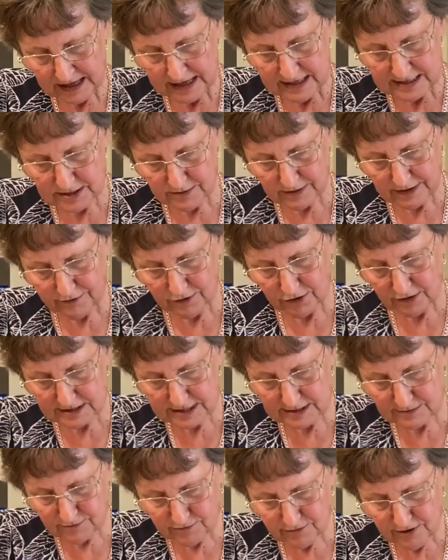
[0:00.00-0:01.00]
So I've got
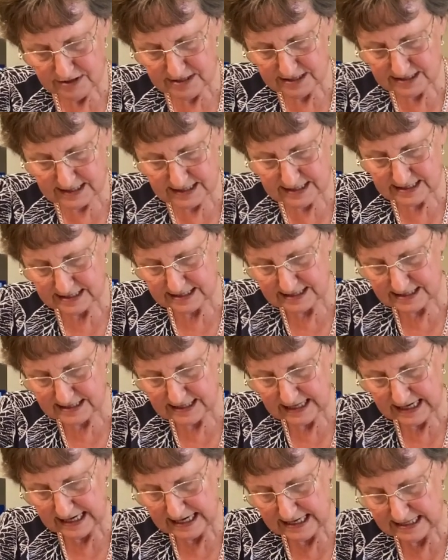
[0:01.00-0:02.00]
some roasted
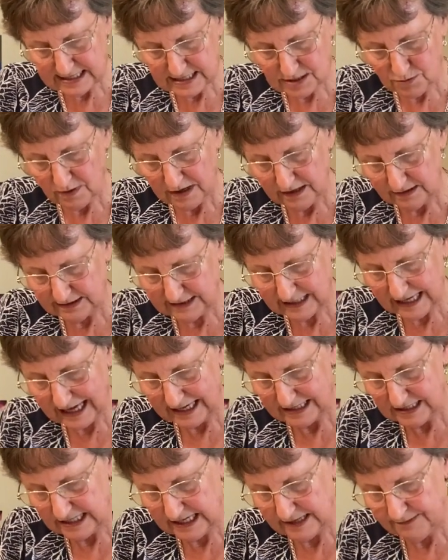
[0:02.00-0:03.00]
seeds as well to
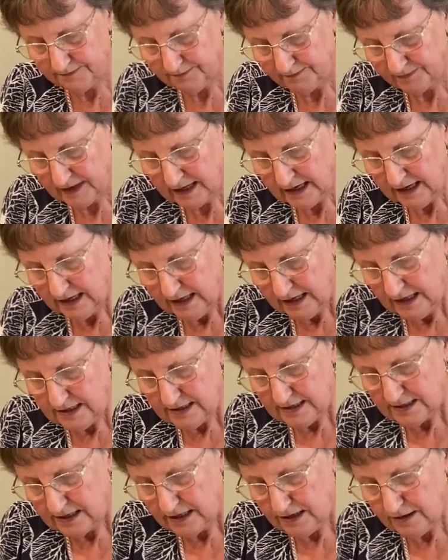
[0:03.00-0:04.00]
add in.
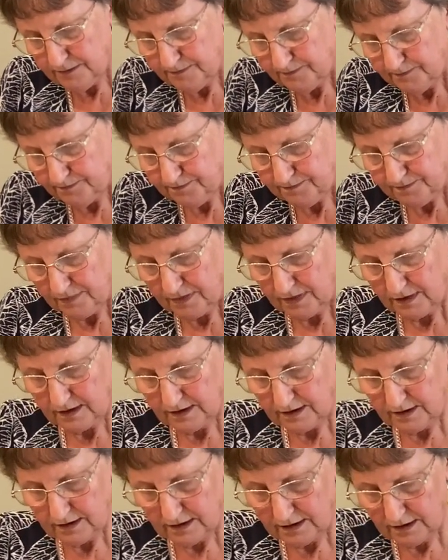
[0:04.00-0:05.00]
So
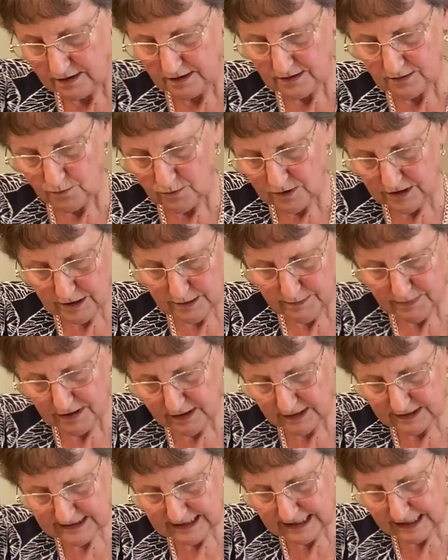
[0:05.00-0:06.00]
with the
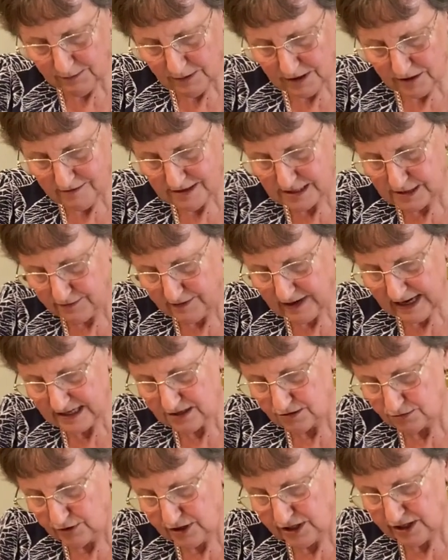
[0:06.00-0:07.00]
parsley, whether it's
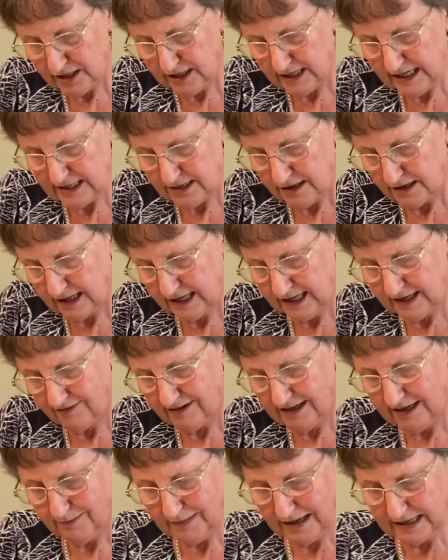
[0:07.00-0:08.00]
flat or curly, I don't think it
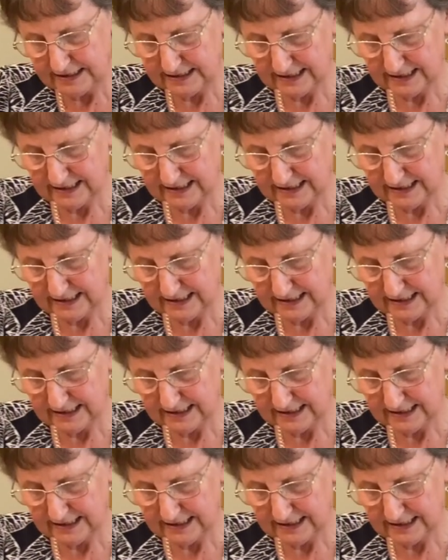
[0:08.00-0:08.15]
really makes